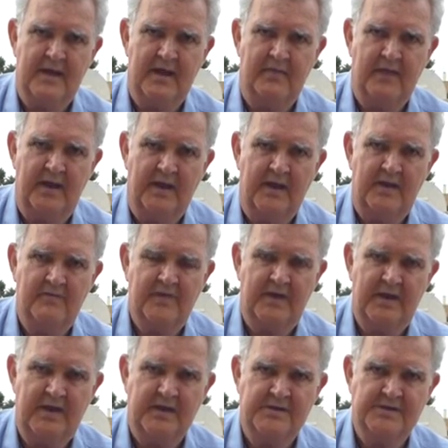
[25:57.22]
and they never
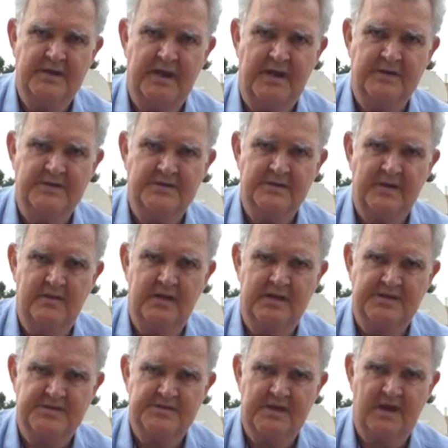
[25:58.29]
had a chance, and
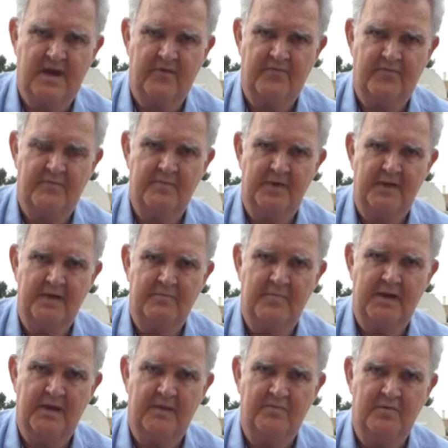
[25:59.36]
they starved for many,
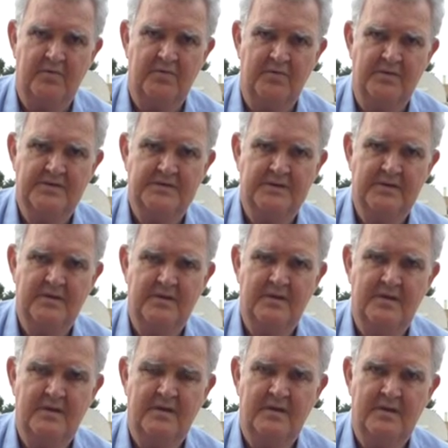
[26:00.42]
many moons.
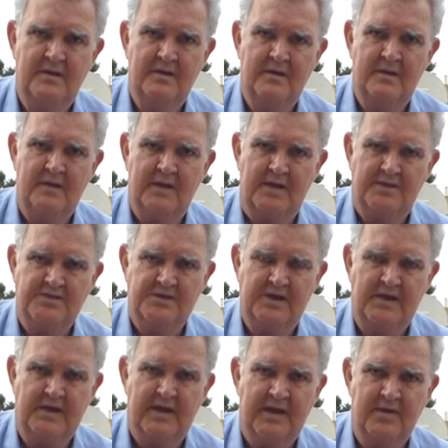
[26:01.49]
And
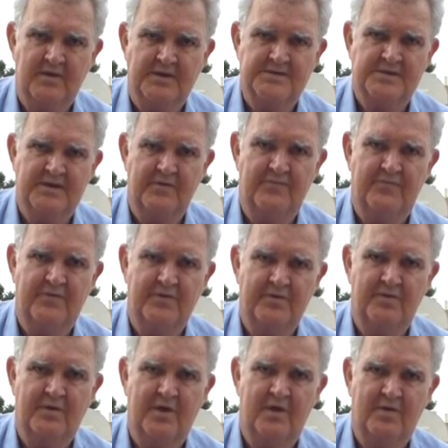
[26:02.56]
she cannot see food
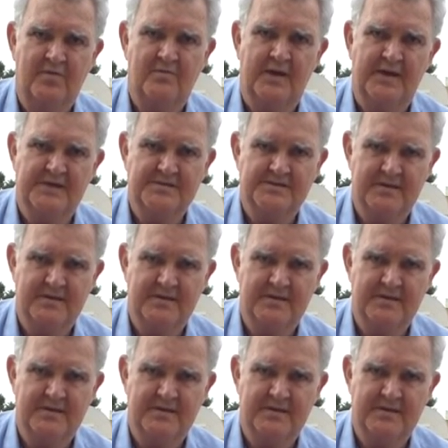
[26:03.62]
go to waste.